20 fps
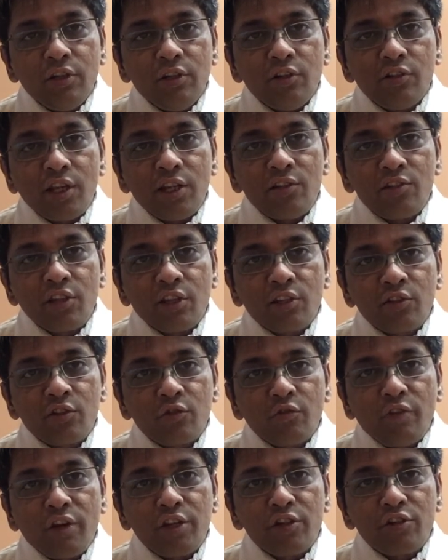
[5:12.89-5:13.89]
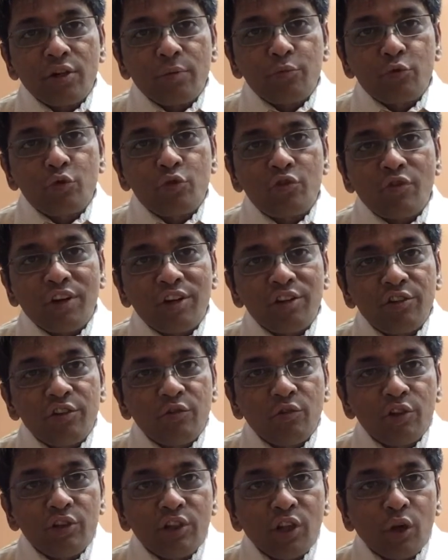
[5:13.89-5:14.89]
Sensex went up to
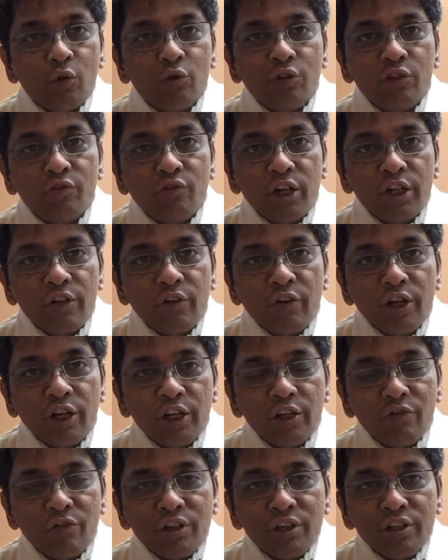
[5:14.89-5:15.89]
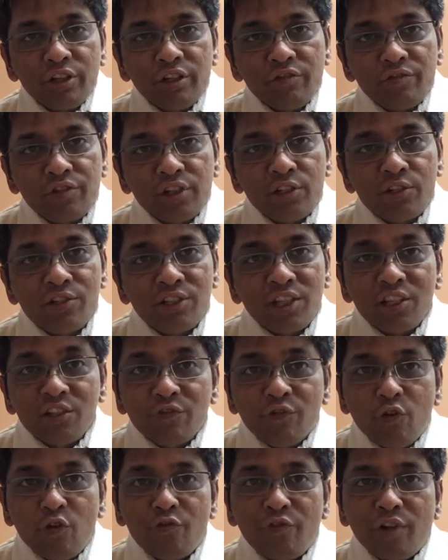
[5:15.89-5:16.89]
21,121, Nifty
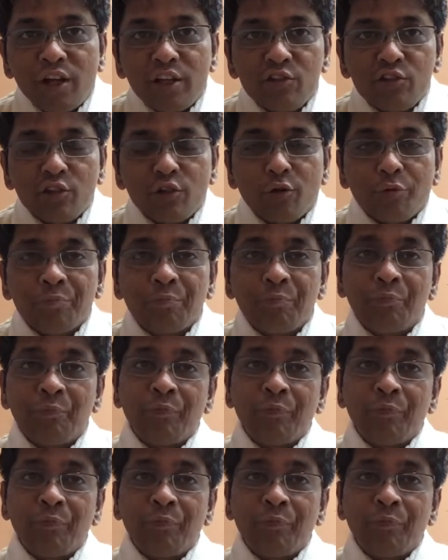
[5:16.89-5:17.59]
6450,